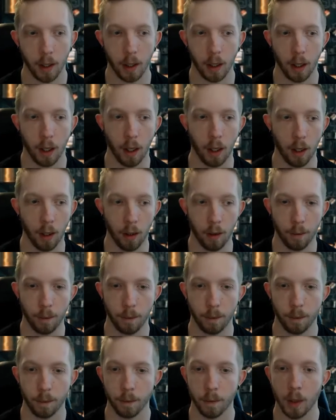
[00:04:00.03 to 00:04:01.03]
uh,
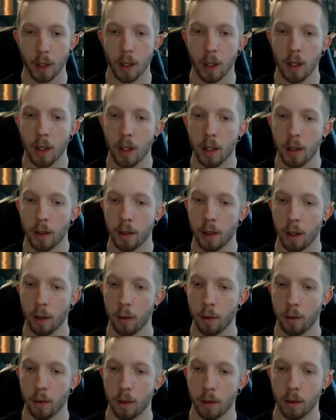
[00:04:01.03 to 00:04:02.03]

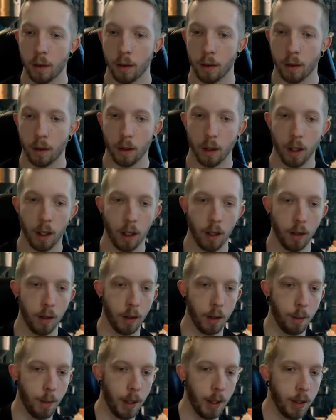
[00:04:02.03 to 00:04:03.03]
so uh,
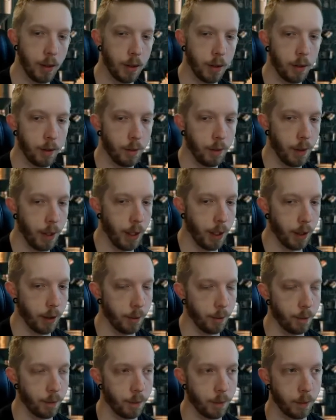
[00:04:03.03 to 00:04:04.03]
the beans
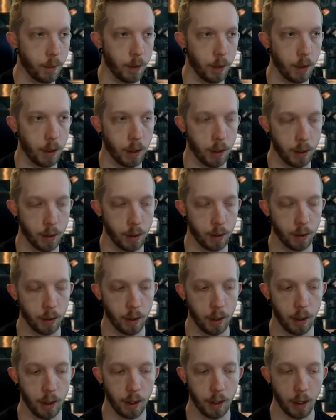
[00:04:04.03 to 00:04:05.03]
there because
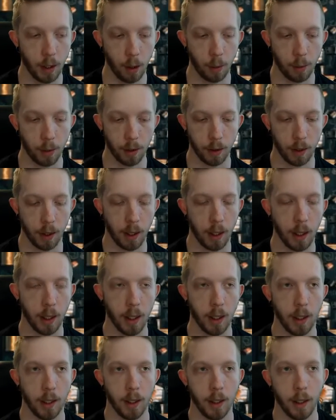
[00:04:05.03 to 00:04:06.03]
Ethiopia is a
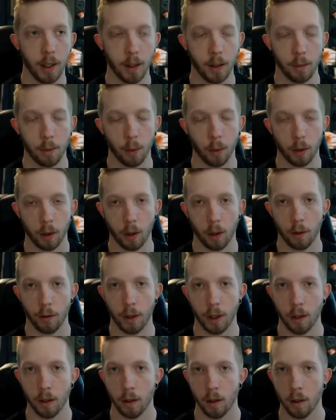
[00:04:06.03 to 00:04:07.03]
high export
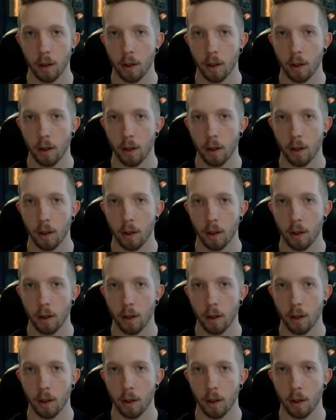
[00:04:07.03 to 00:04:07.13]
coffee.